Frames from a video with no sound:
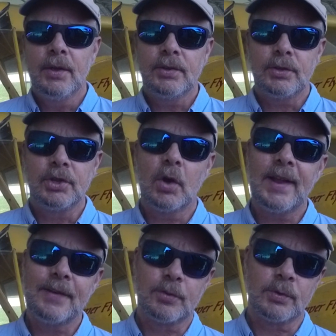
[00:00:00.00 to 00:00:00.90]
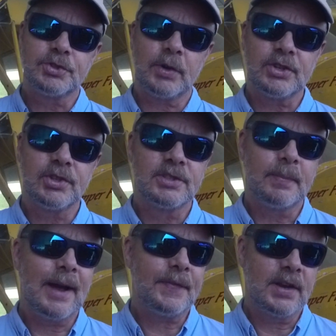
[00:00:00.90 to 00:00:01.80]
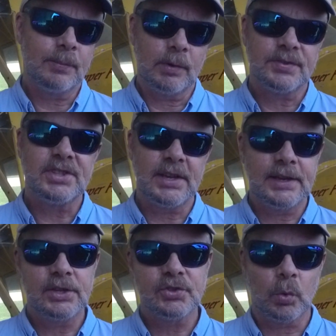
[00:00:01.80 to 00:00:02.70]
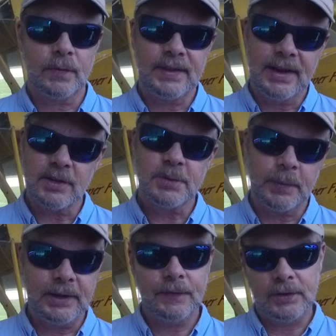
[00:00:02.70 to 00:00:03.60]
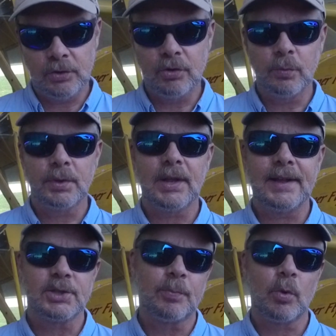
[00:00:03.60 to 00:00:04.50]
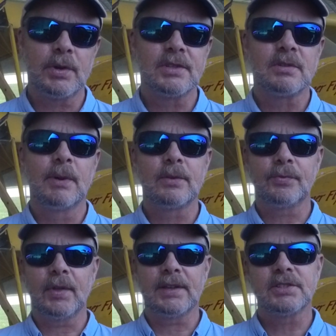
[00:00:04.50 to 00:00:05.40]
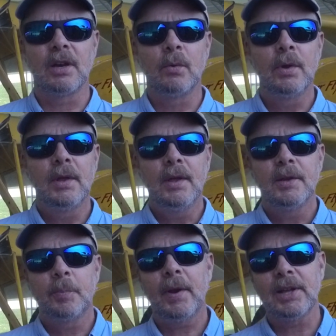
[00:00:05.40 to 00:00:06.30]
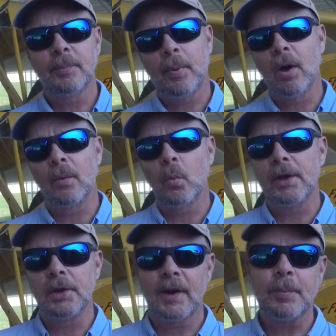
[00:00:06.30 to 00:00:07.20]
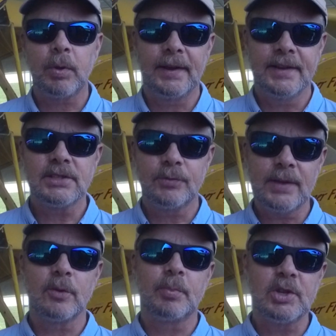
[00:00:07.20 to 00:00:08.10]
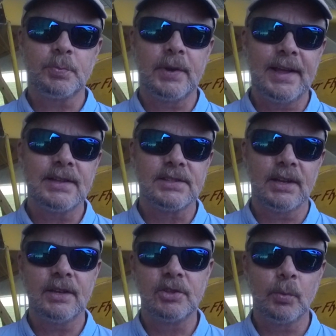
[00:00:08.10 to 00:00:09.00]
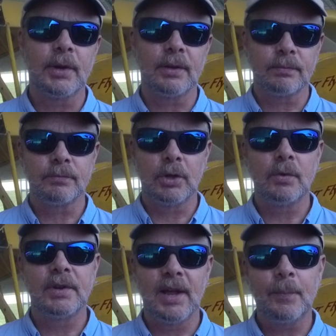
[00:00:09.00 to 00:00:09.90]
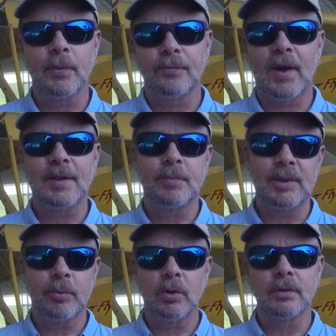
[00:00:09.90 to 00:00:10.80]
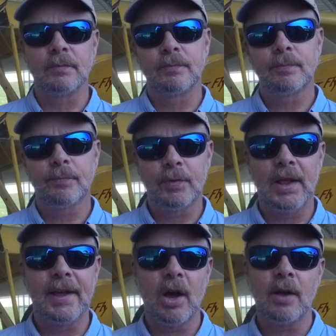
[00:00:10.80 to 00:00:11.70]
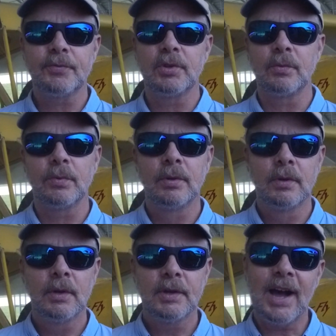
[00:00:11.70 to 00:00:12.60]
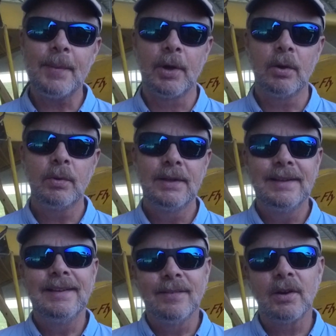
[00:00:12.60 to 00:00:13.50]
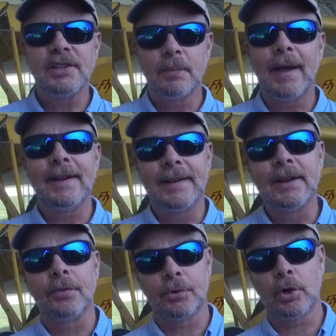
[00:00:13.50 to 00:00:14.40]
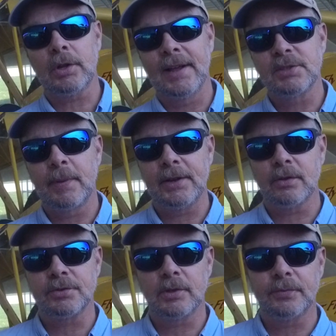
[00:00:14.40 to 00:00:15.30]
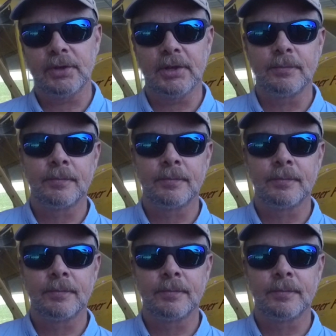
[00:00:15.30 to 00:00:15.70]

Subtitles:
you don't have the restrictions about the number of seats or the airspeed that you do with light sport and some other things. So depending upon what your airplane is, if you have a Beach Bonanza and you want to load it up with 5 people and fly off to Cabo, well, you might need a third-class medical certificate.